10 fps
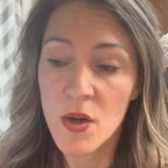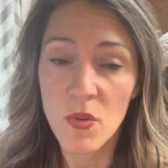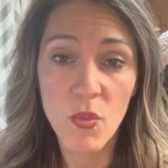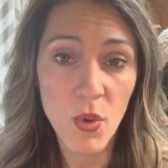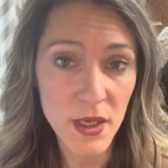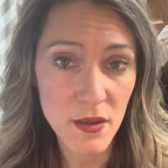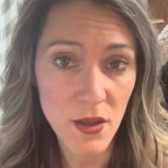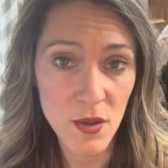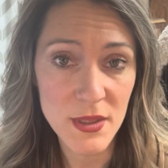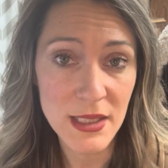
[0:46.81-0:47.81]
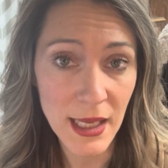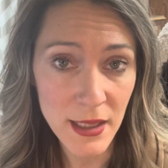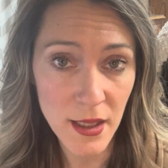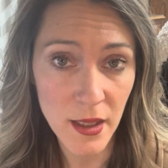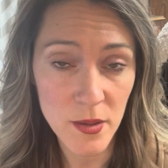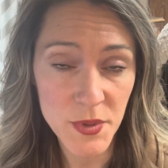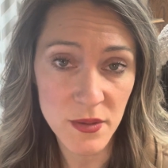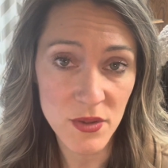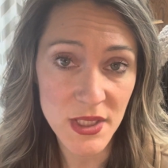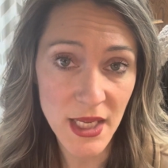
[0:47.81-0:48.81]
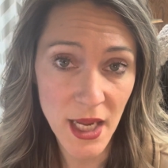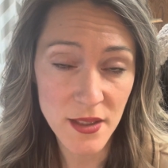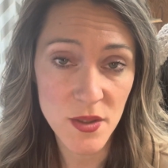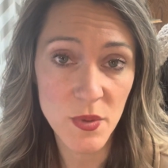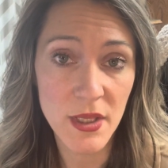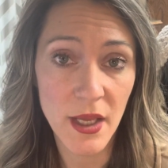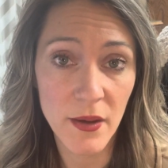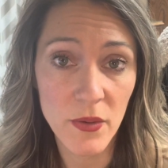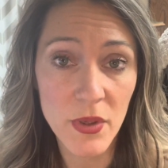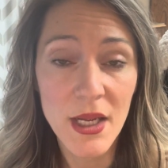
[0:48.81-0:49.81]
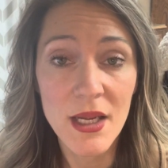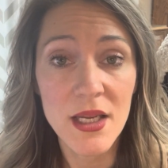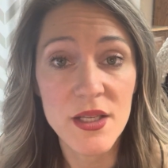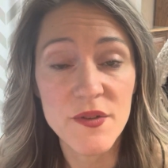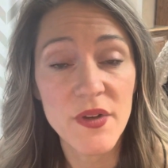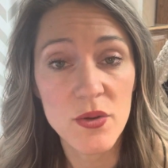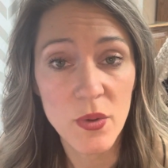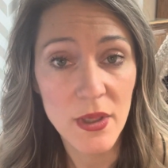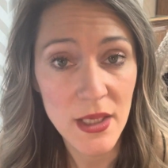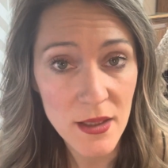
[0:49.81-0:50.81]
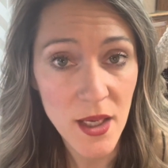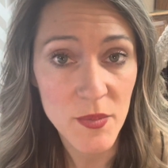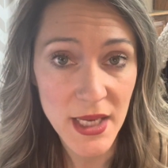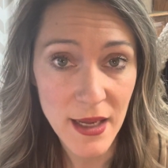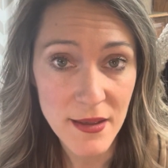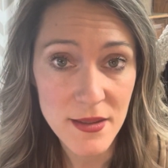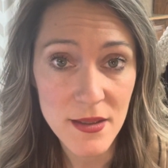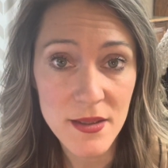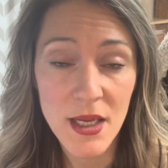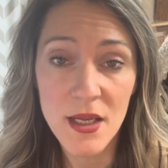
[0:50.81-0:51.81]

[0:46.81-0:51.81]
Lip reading: one of those line items on those taxes withheld is federal income taxes.